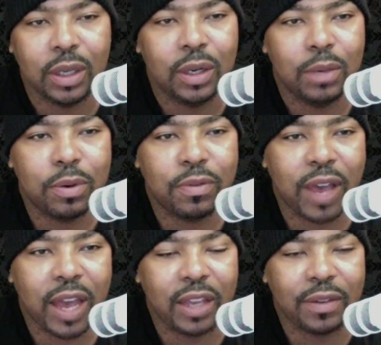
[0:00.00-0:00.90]

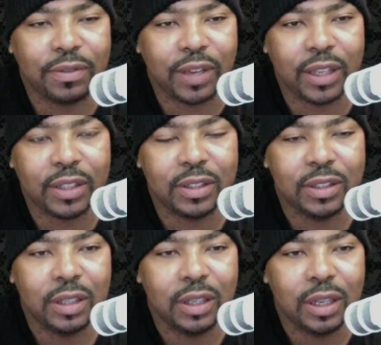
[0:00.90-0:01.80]
providing a
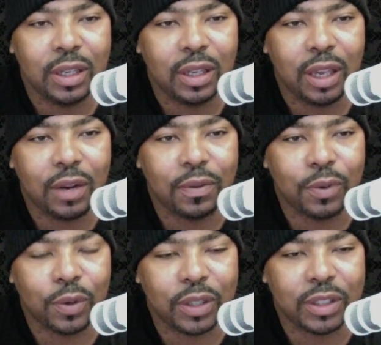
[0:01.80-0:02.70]
face and a
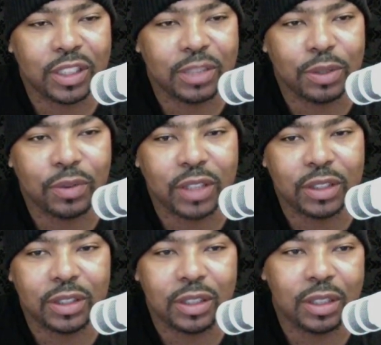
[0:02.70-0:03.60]
voice and some
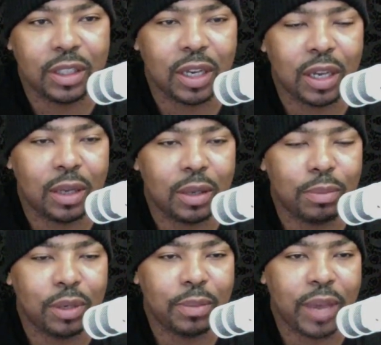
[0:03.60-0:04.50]
direction to the
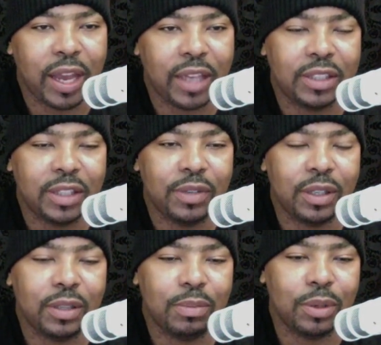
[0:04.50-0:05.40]
Bully Badass
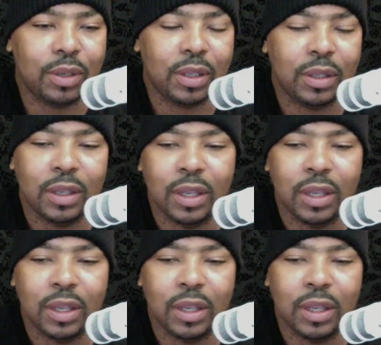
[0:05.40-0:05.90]
TV community.